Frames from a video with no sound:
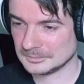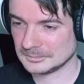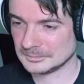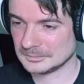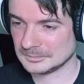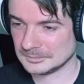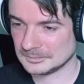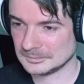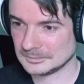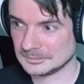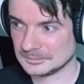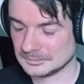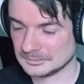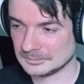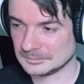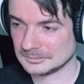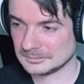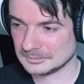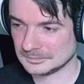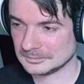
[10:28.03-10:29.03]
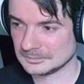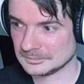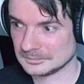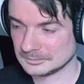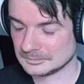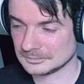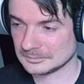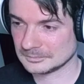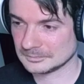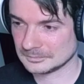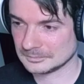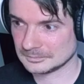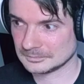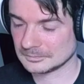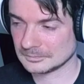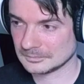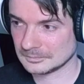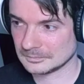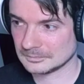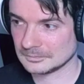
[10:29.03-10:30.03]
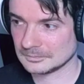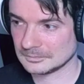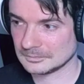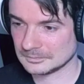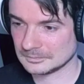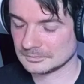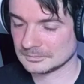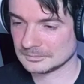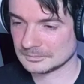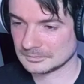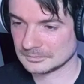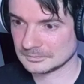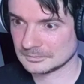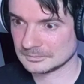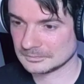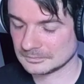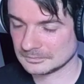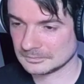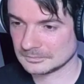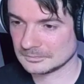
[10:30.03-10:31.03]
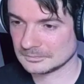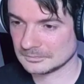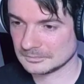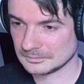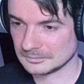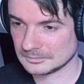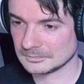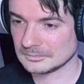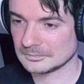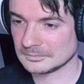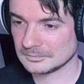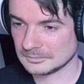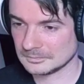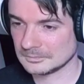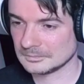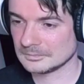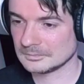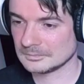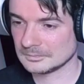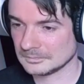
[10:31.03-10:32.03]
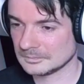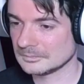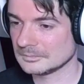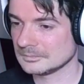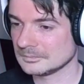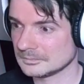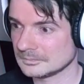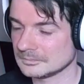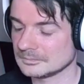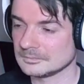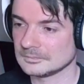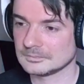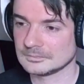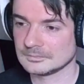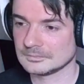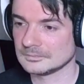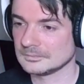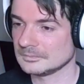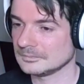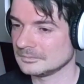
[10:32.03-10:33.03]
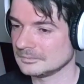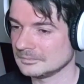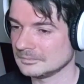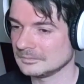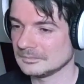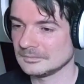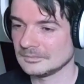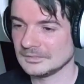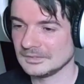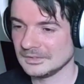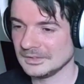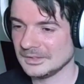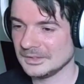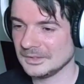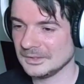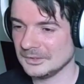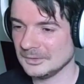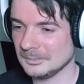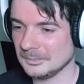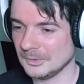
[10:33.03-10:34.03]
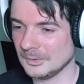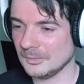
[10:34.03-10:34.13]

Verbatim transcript: That would be funny on so many levels to hear that on television. Klupo